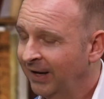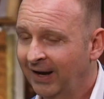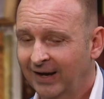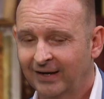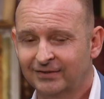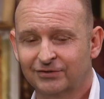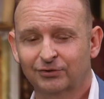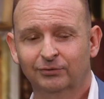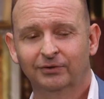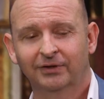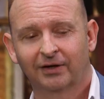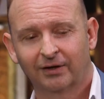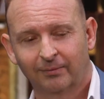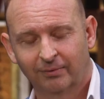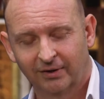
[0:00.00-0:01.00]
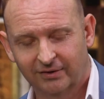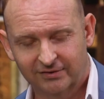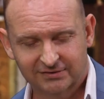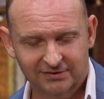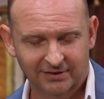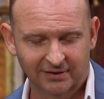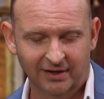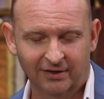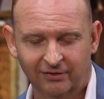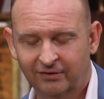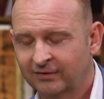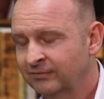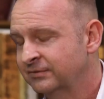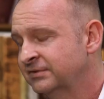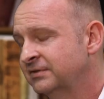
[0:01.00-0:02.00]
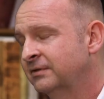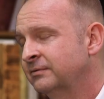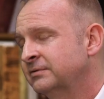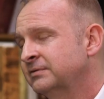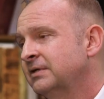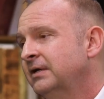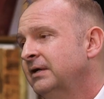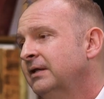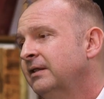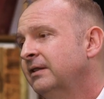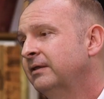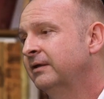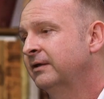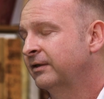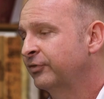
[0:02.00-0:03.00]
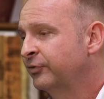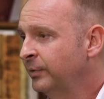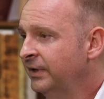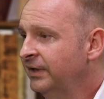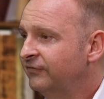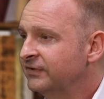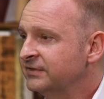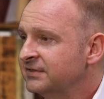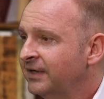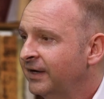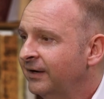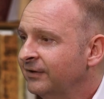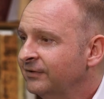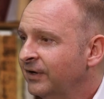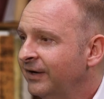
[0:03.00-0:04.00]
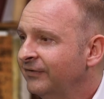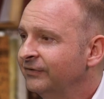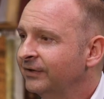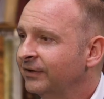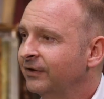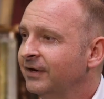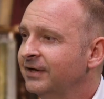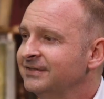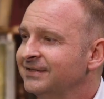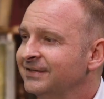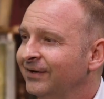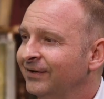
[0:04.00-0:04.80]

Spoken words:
I had 2 younger brothers that there was 3 of us there driving her crazy